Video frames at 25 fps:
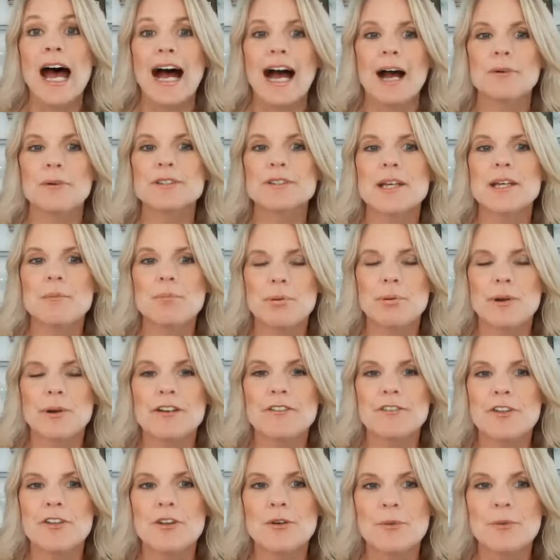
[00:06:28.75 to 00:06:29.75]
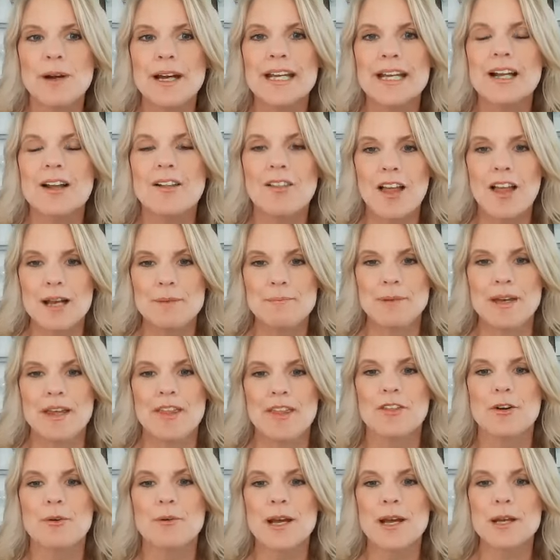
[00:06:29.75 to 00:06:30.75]
i would say pray for the right
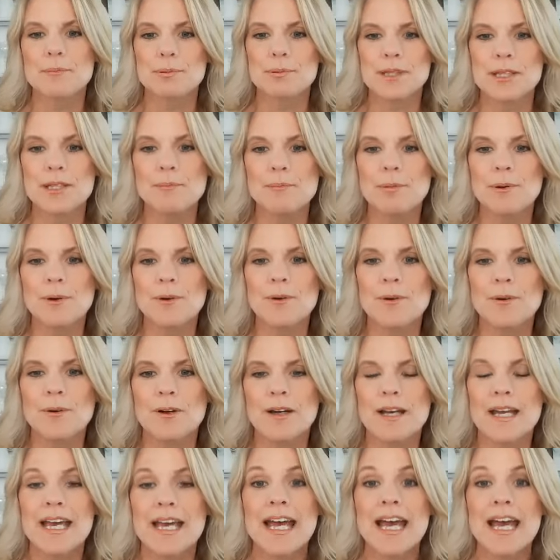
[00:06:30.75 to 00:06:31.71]
alignment the right people